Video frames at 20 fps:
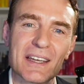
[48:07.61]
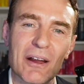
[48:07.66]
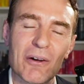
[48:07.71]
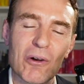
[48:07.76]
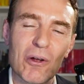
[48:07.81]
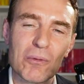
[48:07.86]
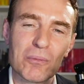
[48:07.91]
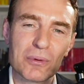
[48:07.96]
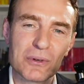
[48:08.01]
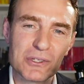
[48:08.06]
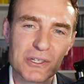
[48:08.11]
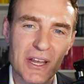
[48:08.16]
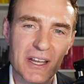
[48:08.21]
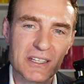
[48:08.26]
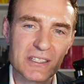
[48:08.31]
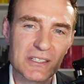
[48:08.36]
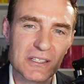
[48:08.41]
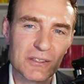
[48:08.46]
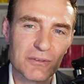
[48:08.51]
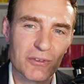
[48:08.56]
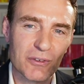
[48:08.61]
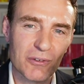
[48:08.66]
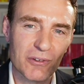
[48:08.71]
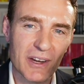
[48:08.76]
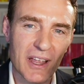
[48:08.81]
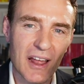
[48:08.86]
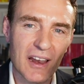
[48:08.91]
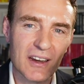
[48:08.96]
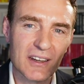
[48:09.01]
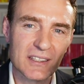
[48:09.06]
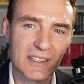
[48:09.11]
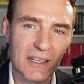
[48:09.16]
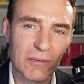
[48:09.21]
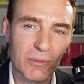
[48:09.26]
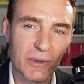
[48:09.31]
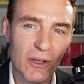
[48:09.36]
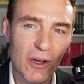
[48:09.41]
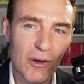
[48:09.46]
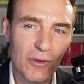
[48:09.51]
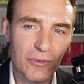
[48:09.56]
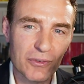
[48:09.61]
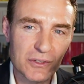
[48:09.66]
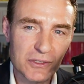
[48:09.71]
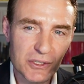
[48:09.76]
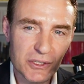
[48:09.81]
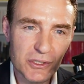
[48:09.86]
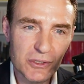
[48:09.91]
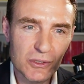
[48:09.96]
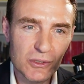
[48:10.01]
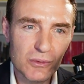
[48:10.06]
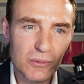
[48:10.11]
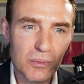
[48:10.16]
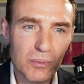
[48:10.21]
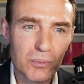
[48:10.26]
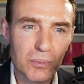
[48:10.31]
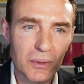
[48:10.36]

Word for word: our own projections for reality, and we often do,